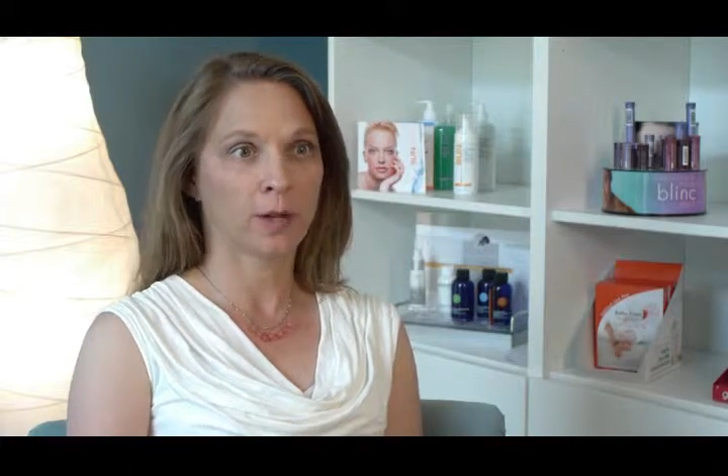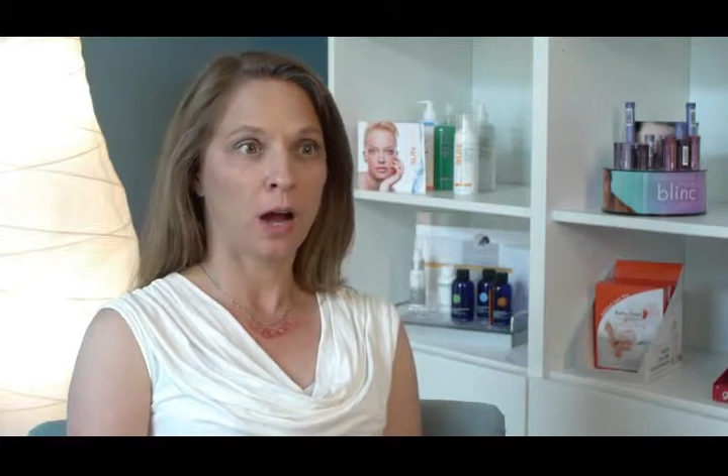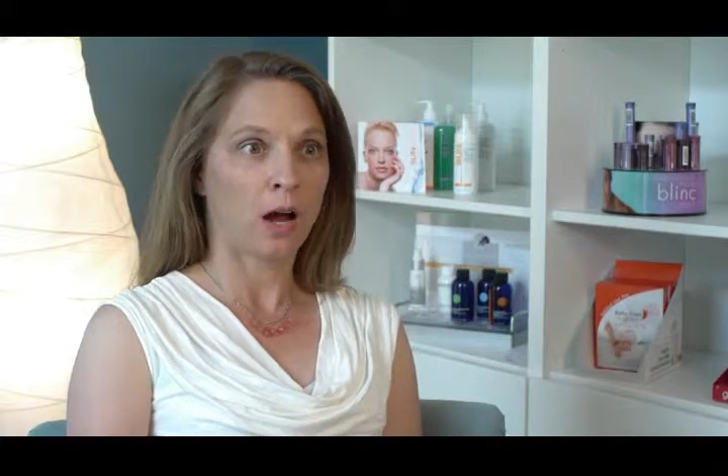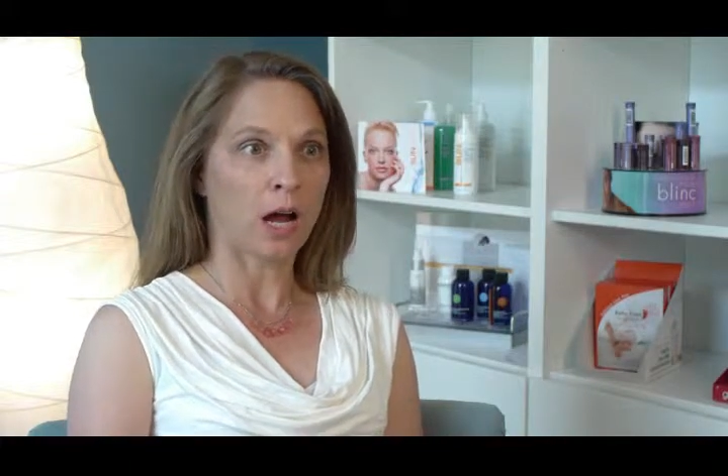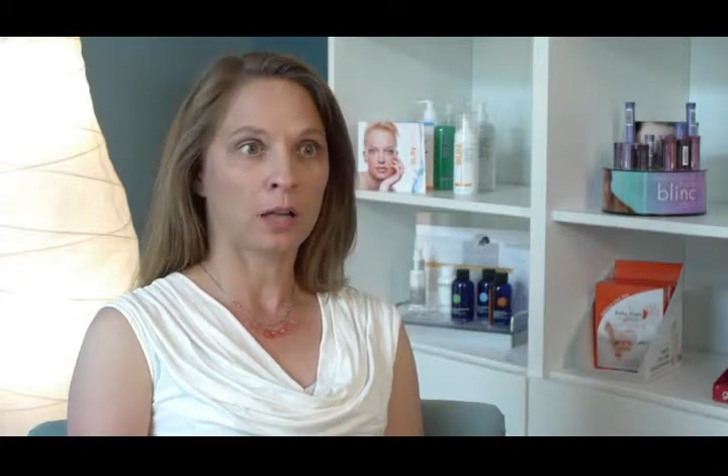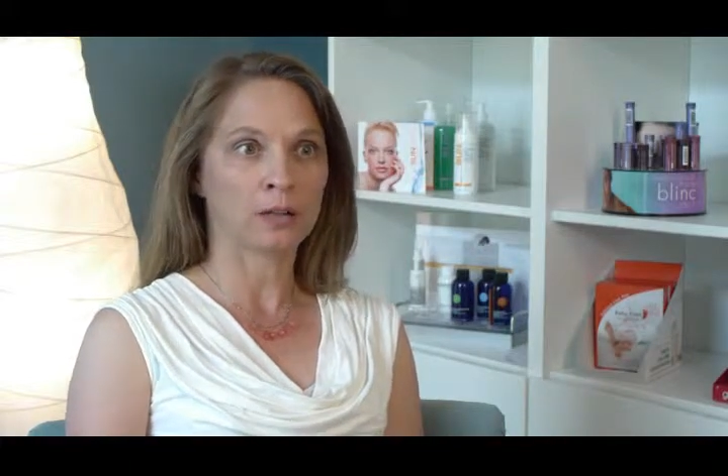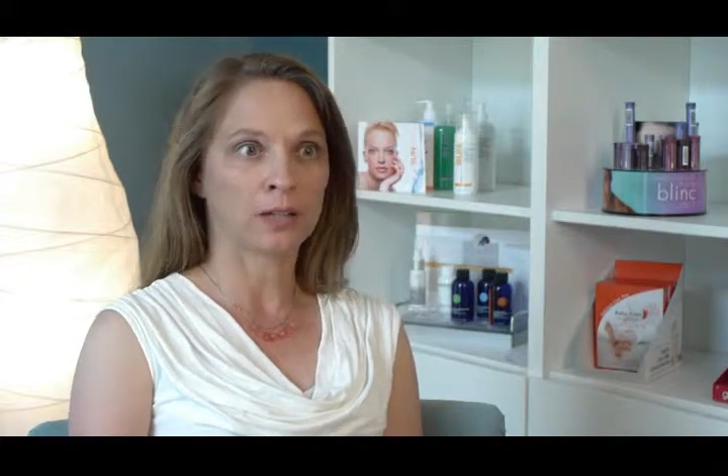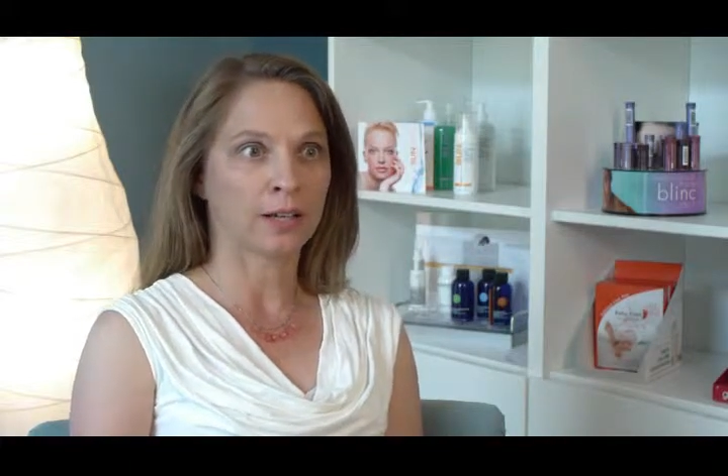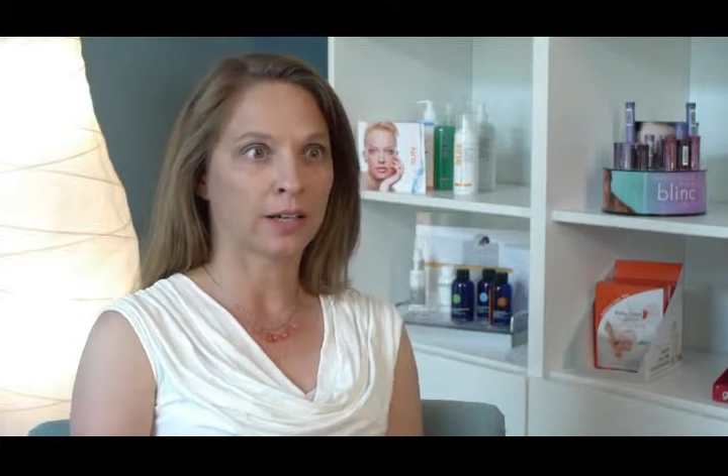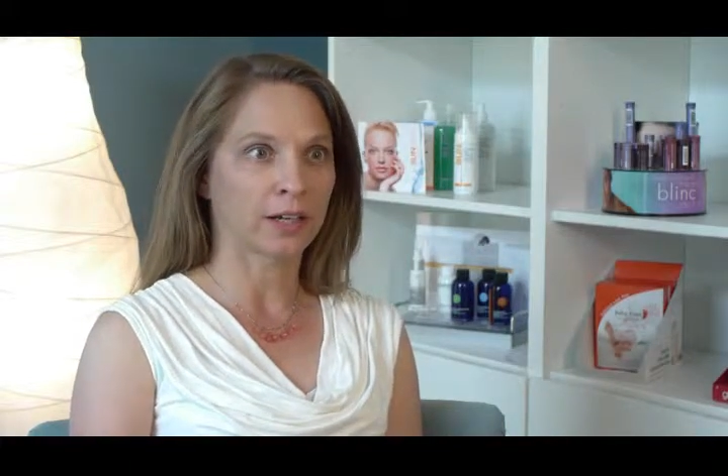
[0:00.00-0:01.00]
"I look like I
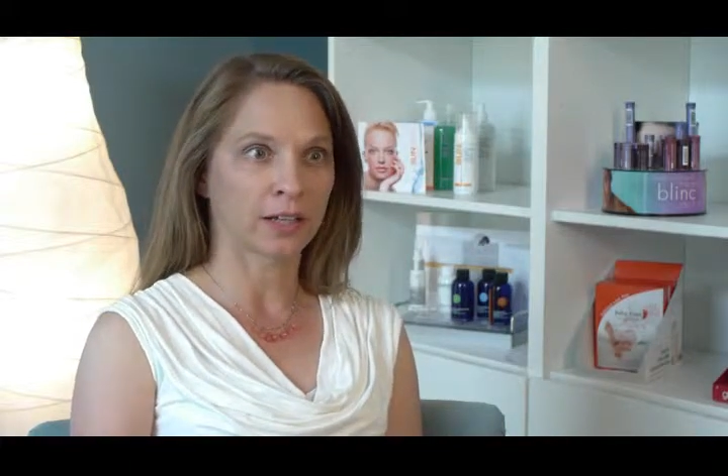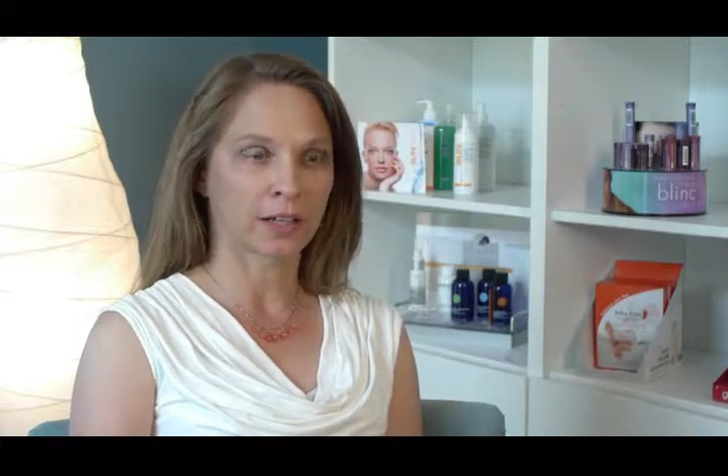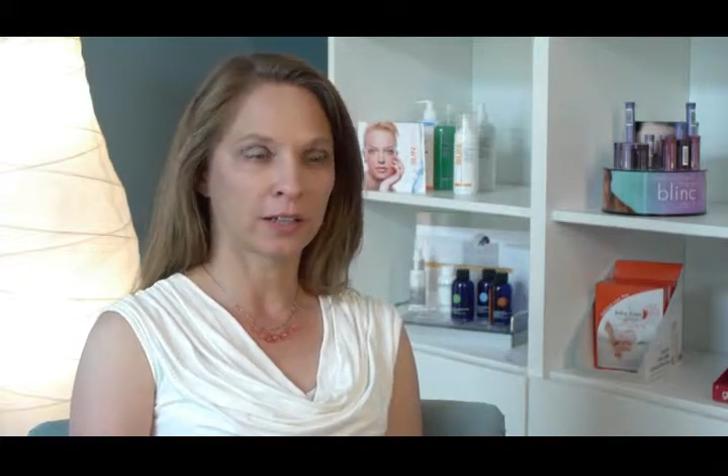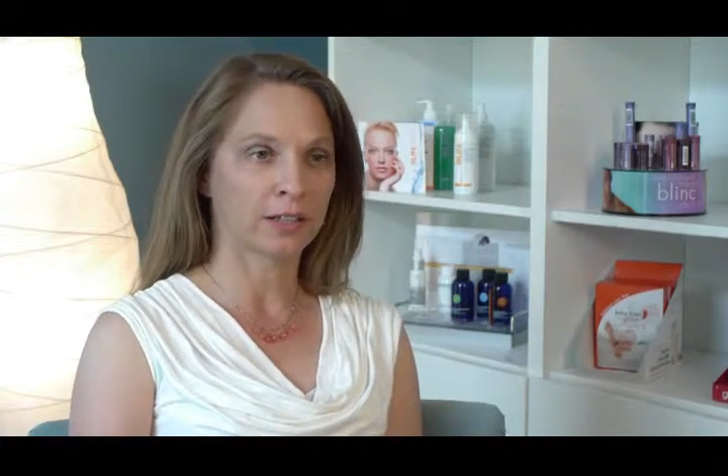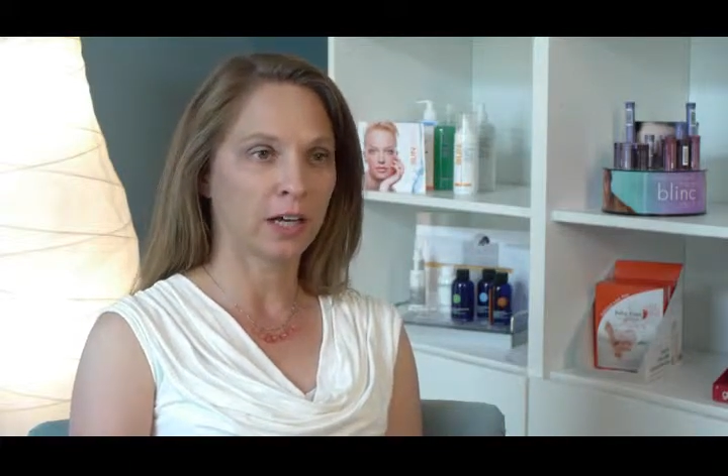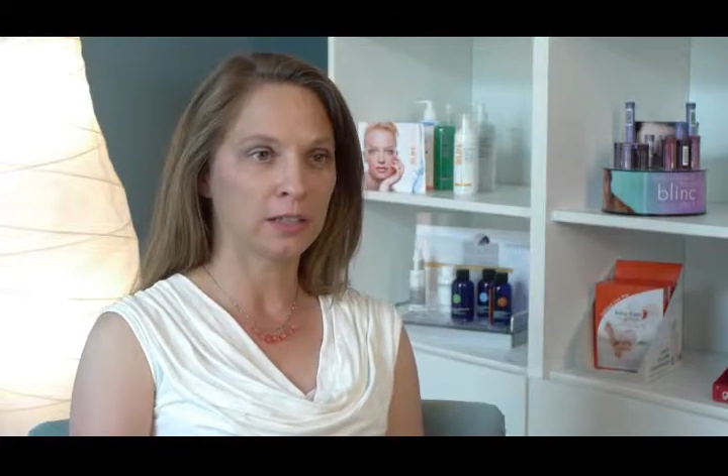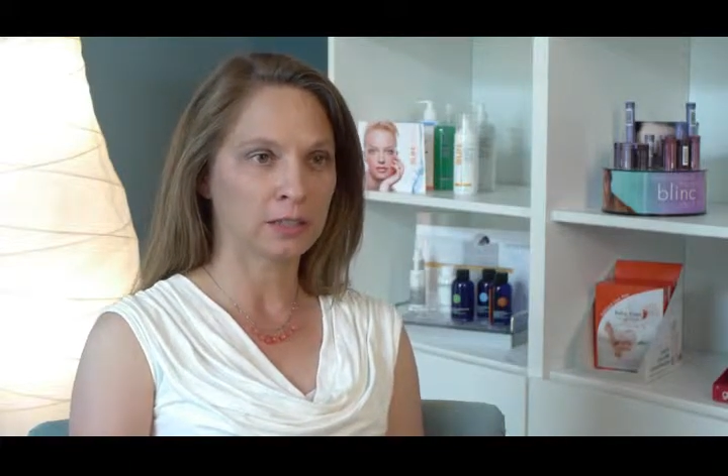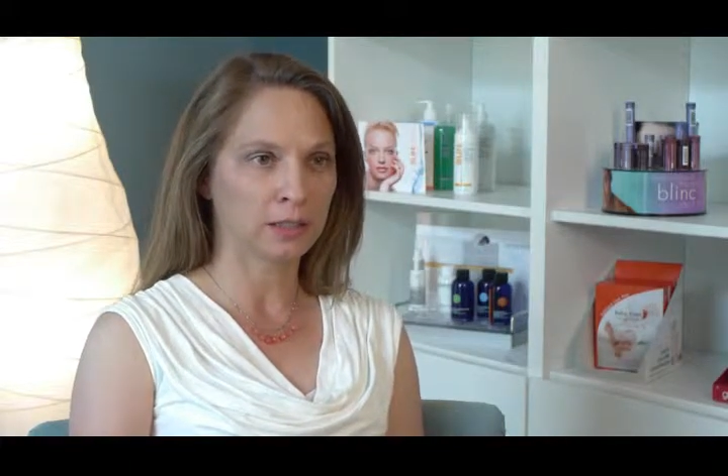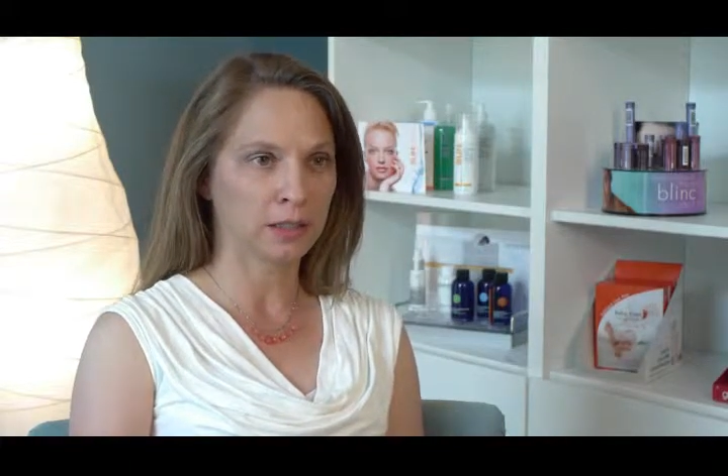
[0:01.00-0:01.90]
got a good night's sleep,"